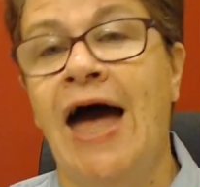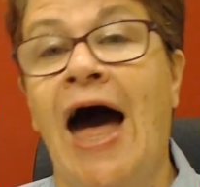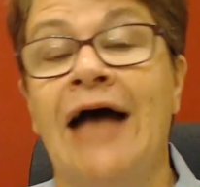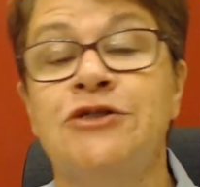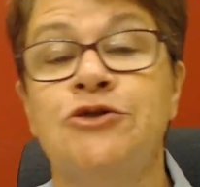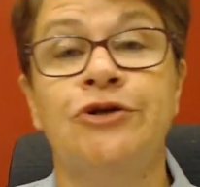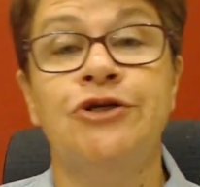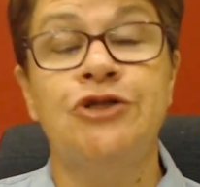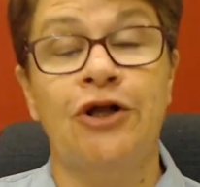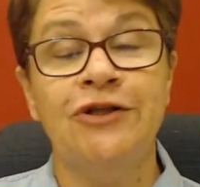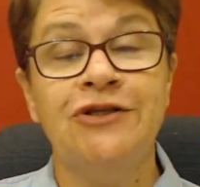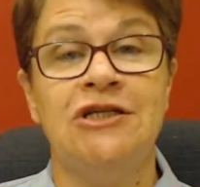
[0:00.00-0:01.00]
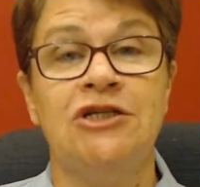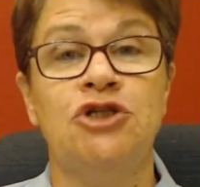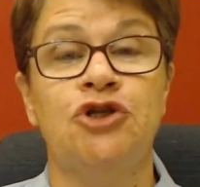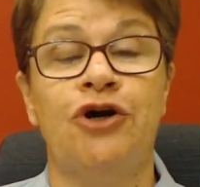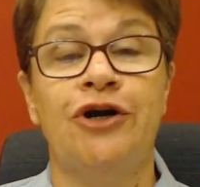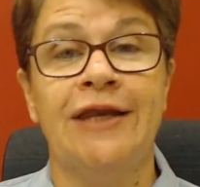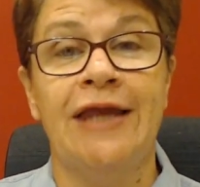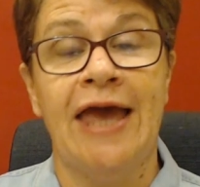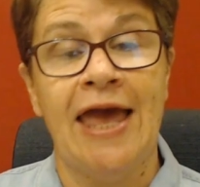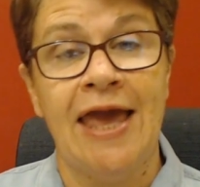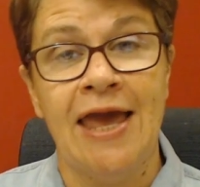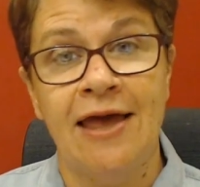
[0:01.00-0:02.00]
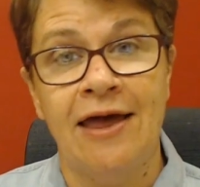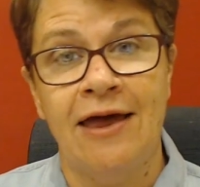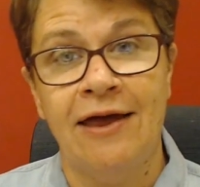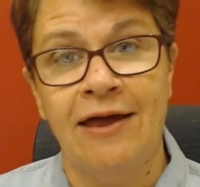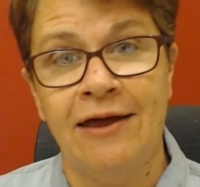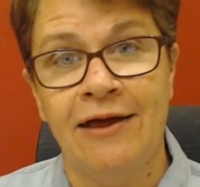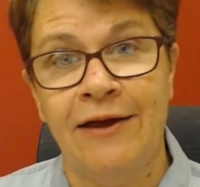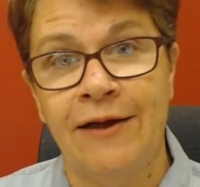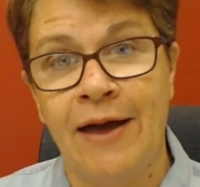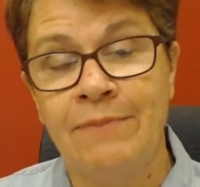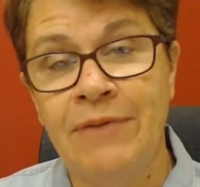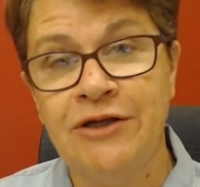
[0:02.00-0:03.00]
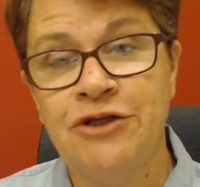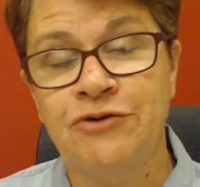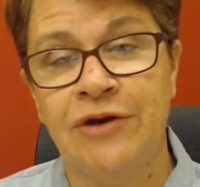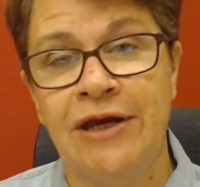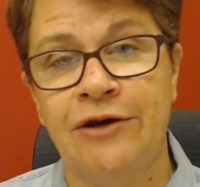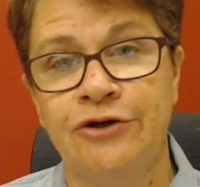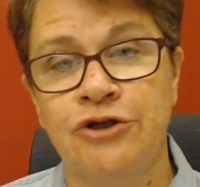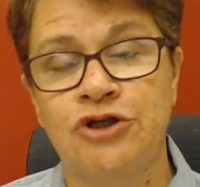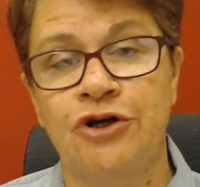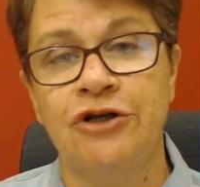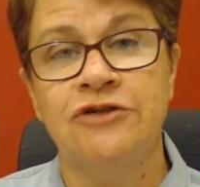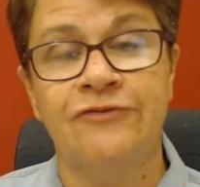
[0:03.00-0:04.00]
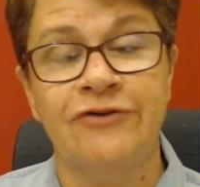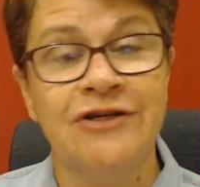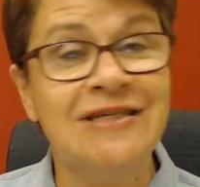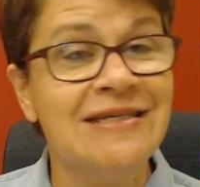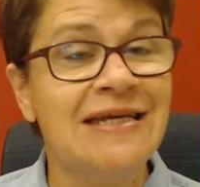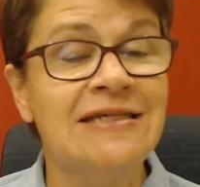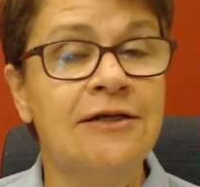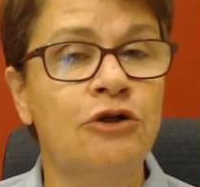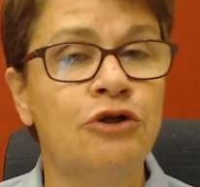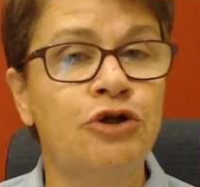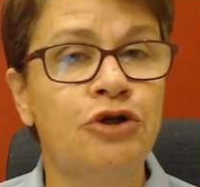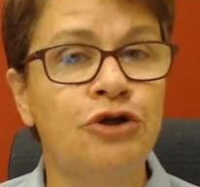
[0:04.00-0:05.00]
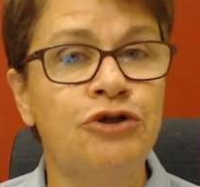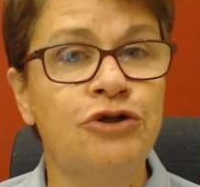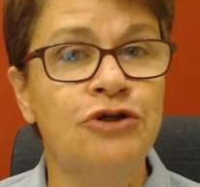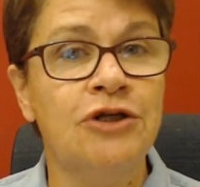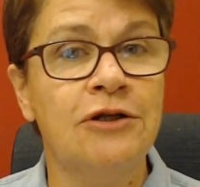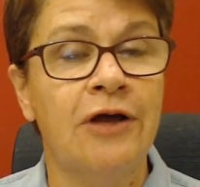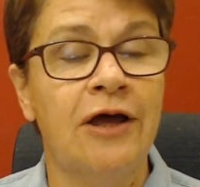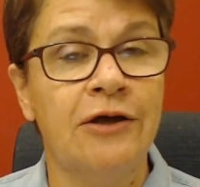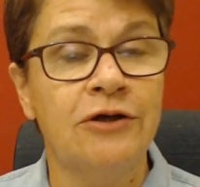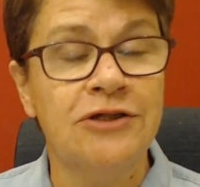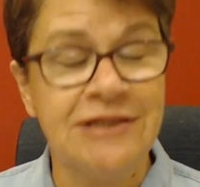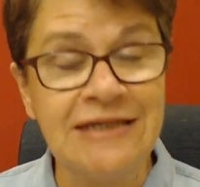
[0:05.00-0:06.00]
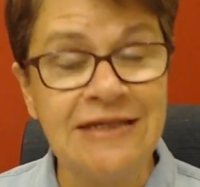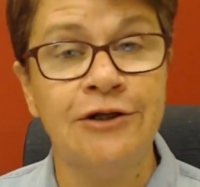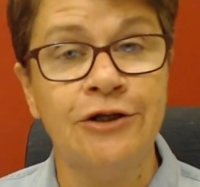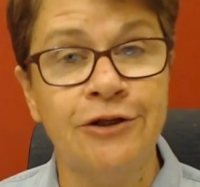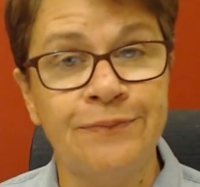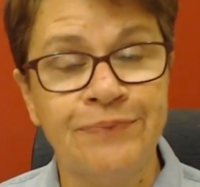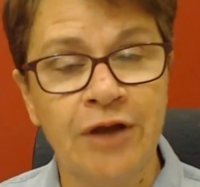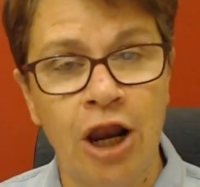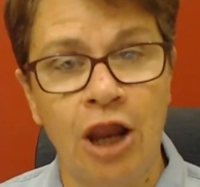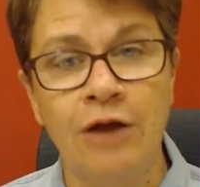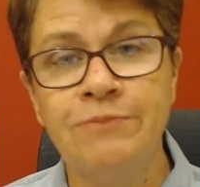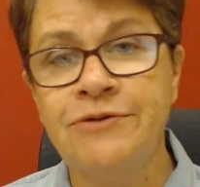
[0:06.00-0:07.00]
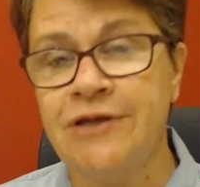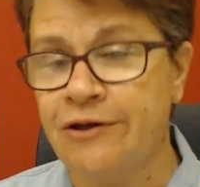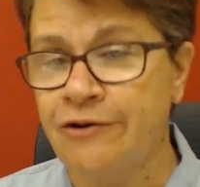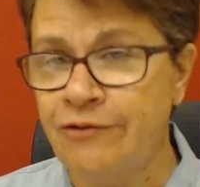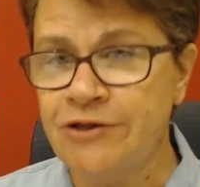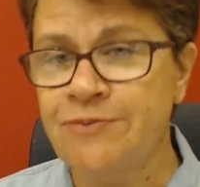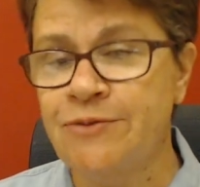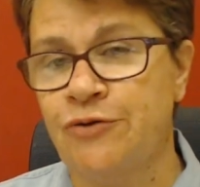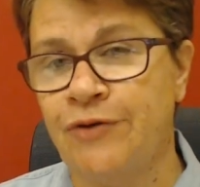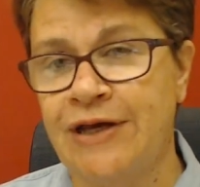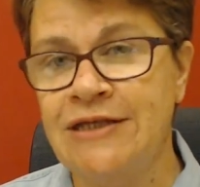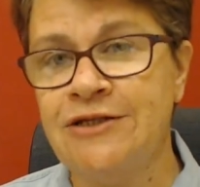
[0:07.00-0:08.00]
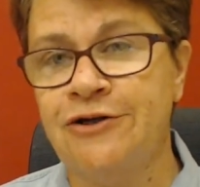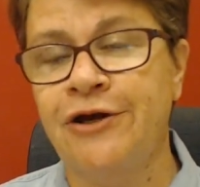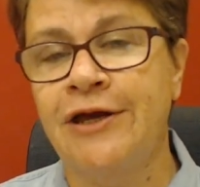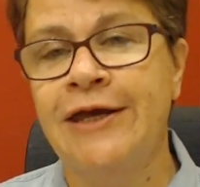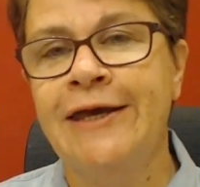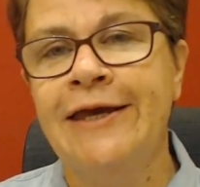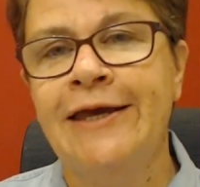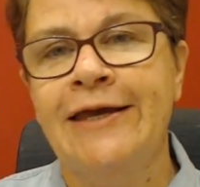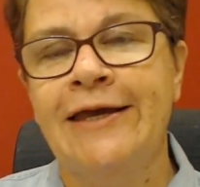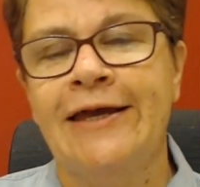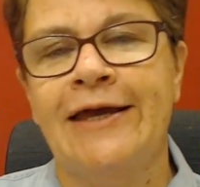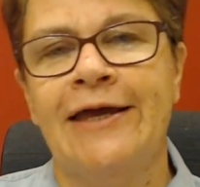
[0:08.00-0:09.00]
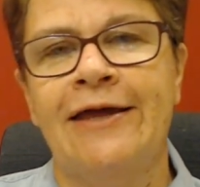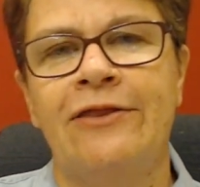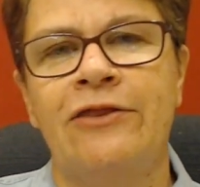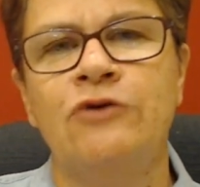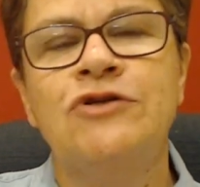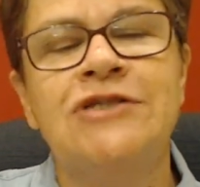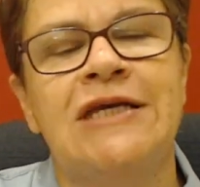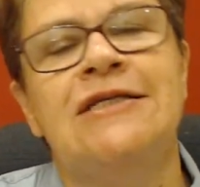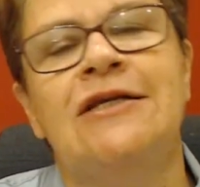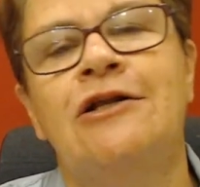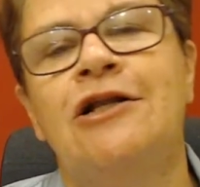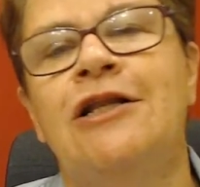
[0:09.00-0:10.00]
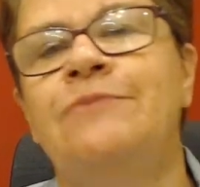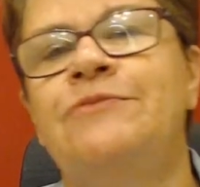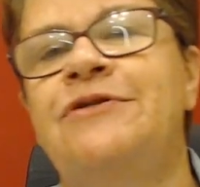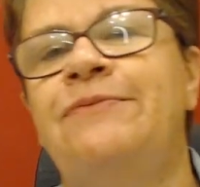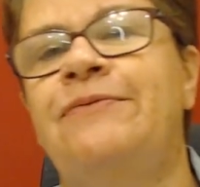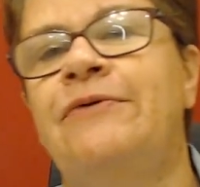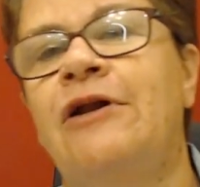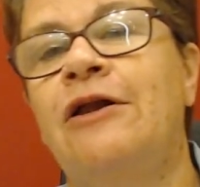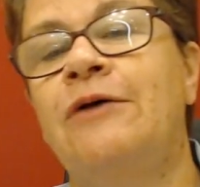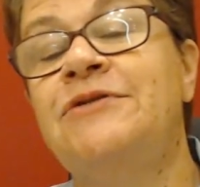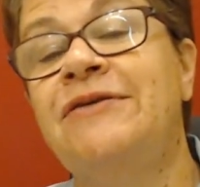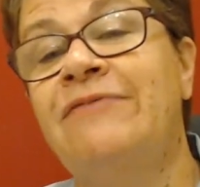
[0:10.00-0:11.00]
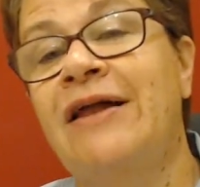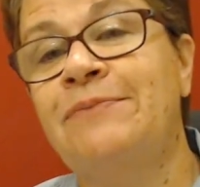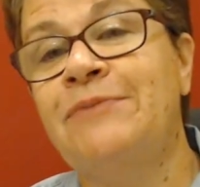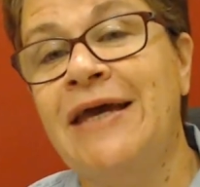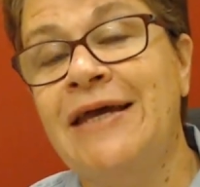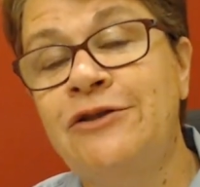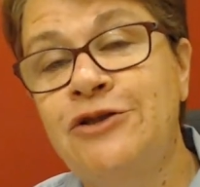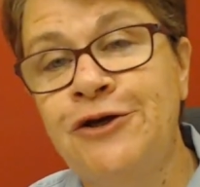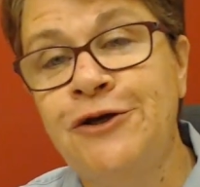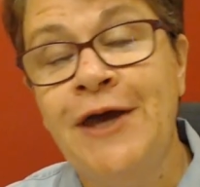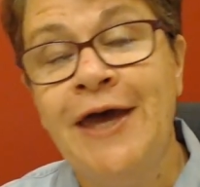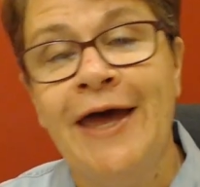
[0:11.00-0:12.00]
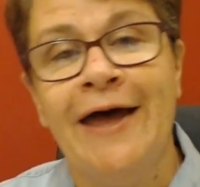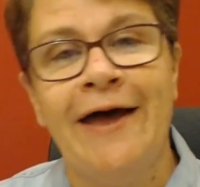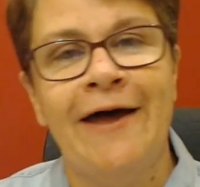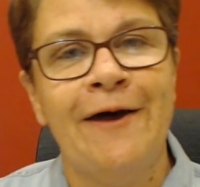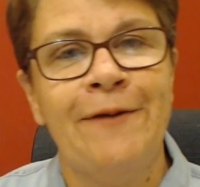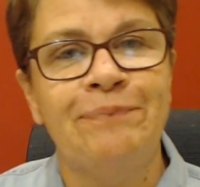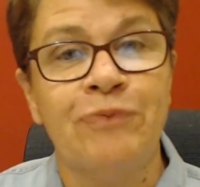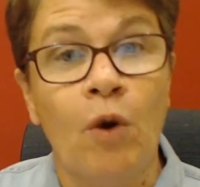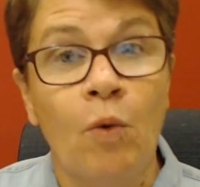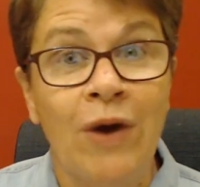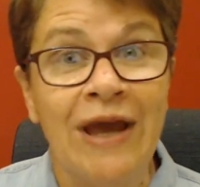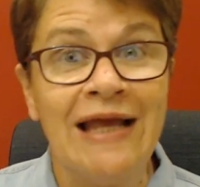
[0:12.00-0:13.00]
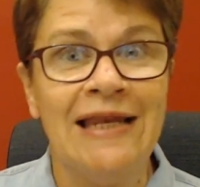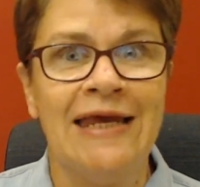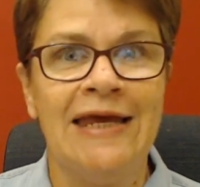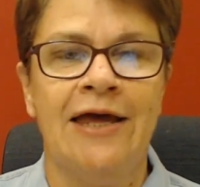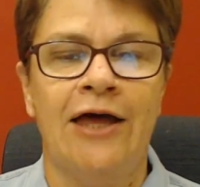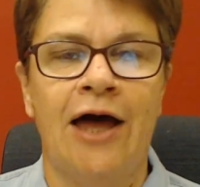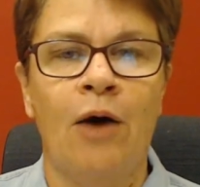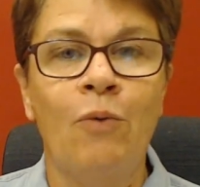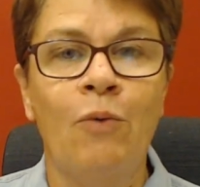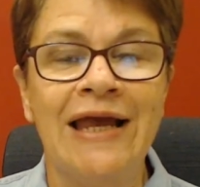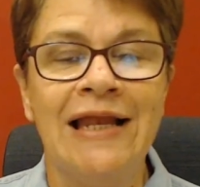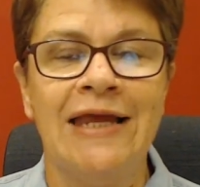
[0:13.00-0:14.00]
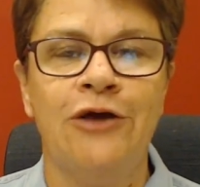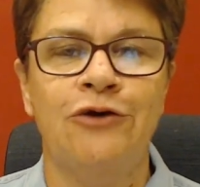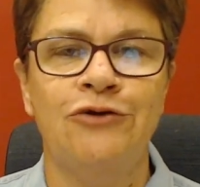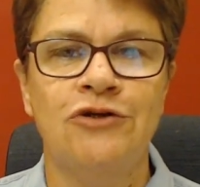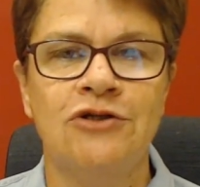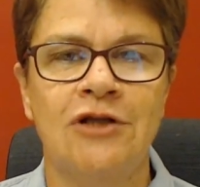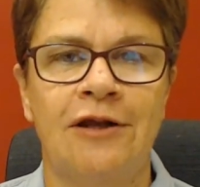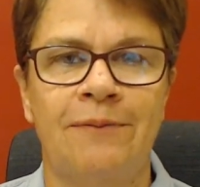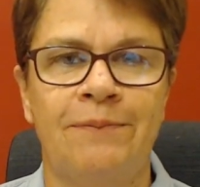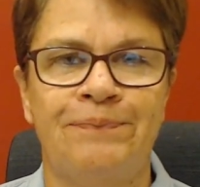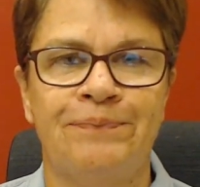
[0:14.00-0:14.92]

As a result, she started a, uh, a ministry in her church for seasonal good news, uh, seasonal clubs at Christmas or Easter. Uh, those seasonal clubs, de- clubs developed into um, weekly, a weekly good news club.